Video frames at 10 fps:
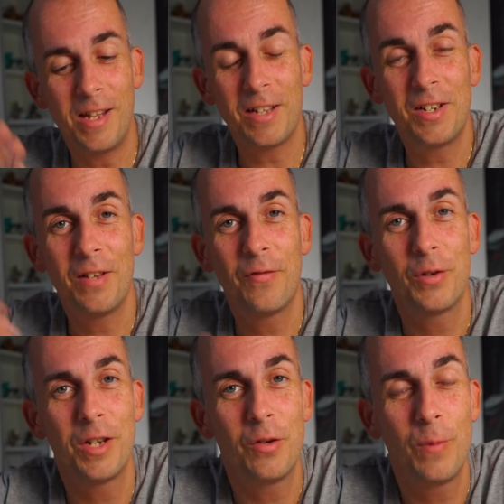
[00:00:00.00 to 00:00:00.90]
And that's it
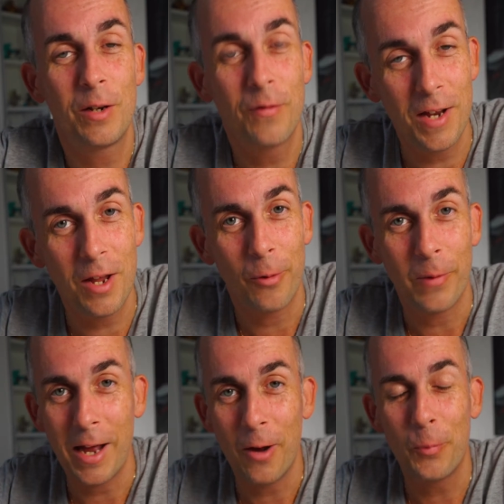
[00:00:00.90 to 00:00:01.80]
for this week's video.
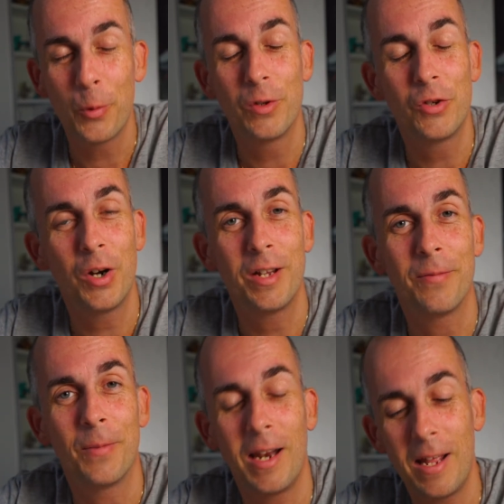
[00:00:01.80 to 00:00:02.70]
I hope you enjoyed
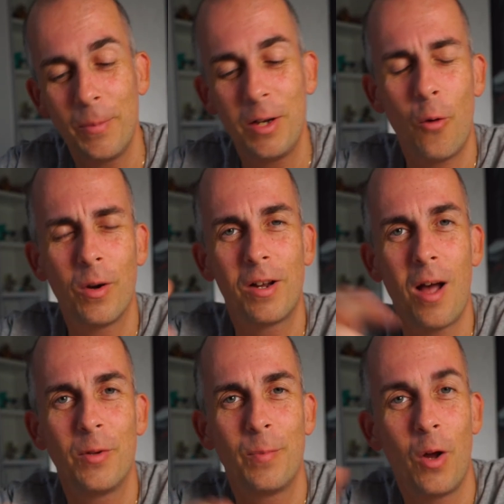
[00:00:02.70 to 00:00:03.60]
it. Let me know in the
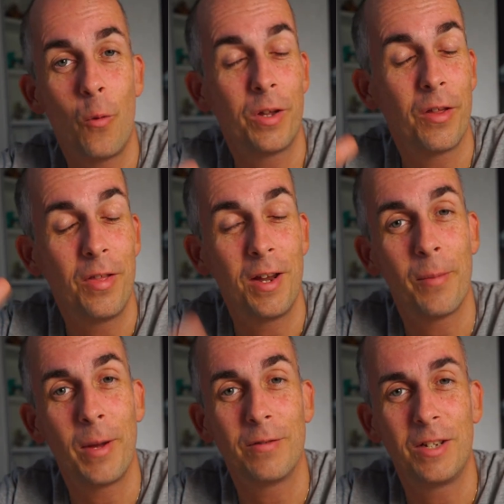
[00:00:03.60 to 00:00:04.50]
comments below what you think
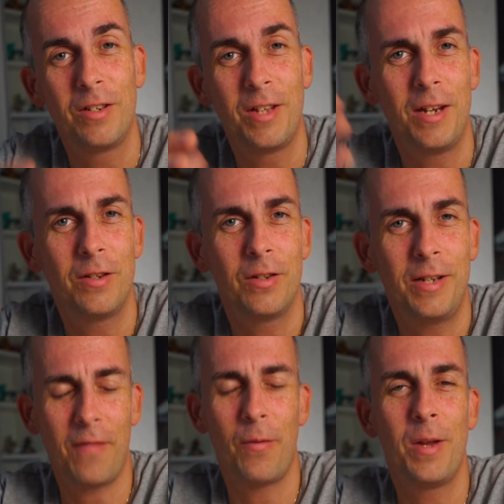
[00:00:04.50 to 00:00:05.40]
about these things
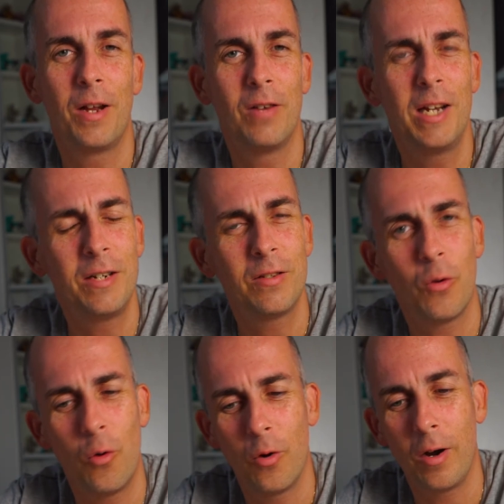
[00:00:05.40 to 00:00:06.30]
never being released,
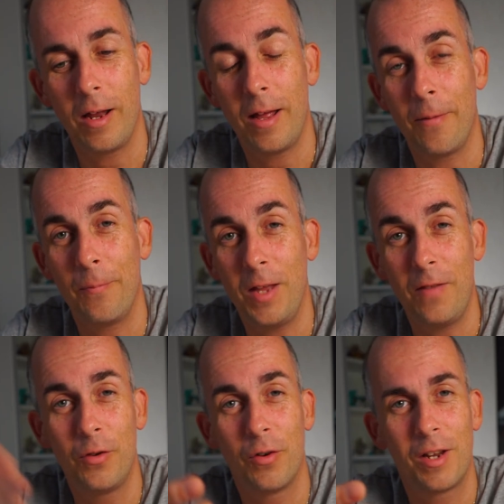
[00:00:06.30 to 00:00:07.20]
or
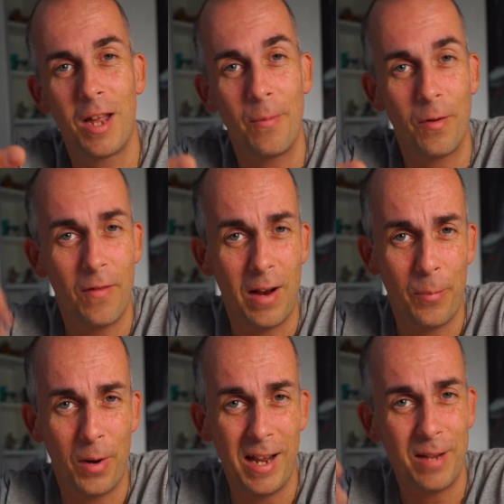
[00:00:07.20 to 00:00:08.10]
if you're a game
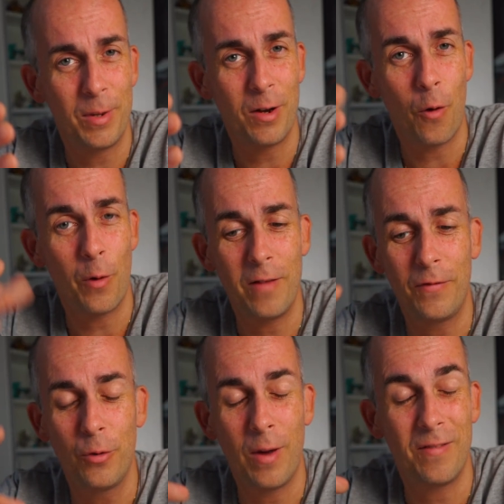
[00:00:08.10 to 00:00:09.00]
developer, let me know
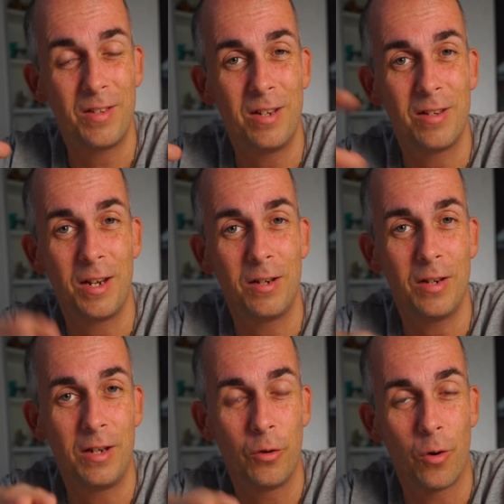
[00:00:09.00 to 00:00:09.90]
if you have these
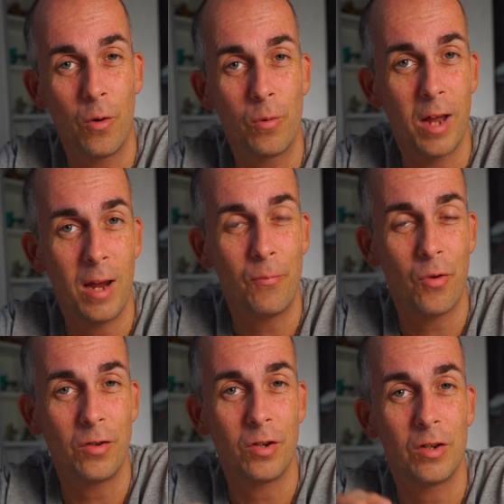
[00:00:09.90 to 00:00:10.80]
things in your own game
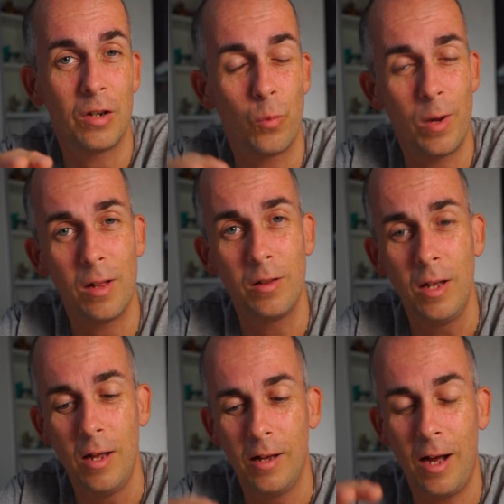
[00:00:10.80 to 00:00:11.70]
projects as well.
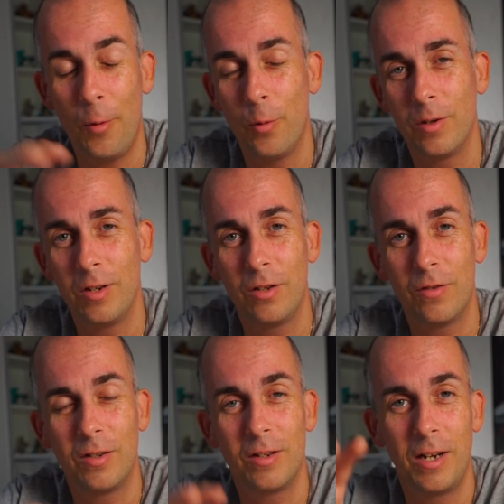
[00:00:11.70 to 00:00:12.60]
I'm always
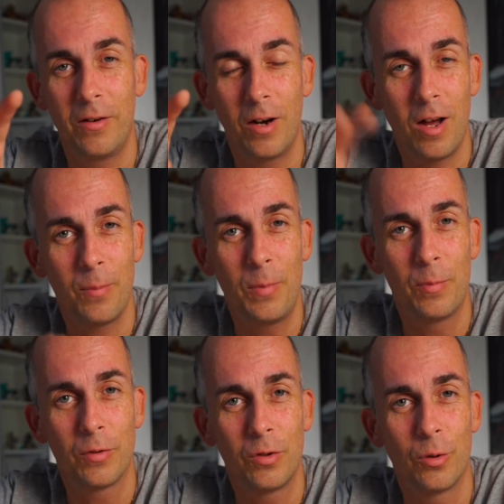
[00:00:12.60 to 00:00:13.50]
interested in hearing other
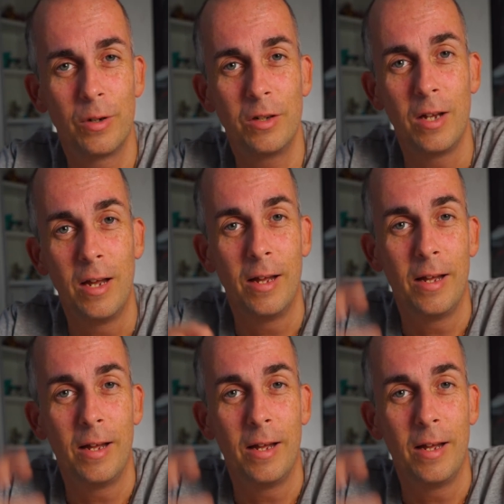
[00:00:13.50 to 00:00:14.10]
people's stories.